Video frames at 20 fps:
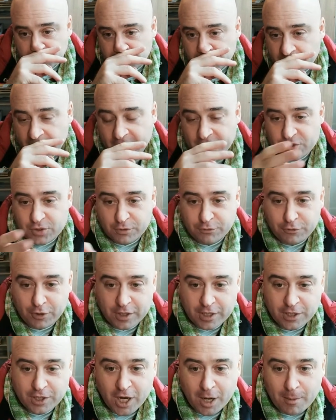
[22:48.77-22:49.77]
yeah, so
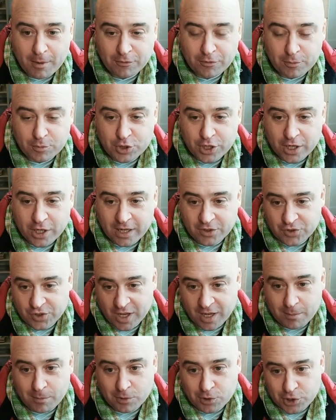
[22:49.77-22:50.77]
funny comment from Gen X
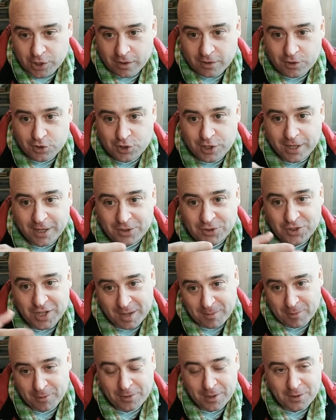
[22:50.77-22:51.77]
Gamer. Shout out to Gen X
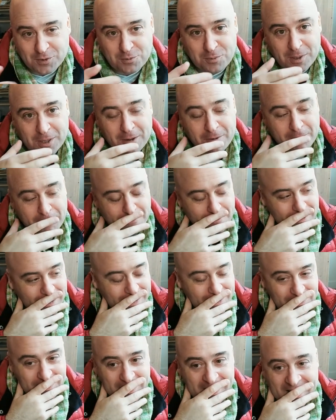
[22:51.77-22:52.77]
Gamer. Thanks for being here in the
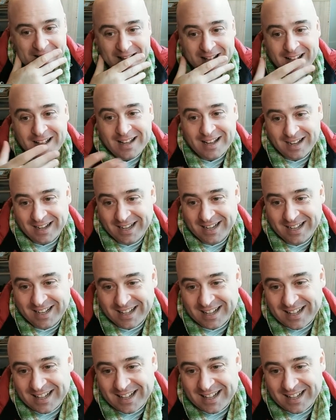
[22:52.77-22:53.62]
crowd uh,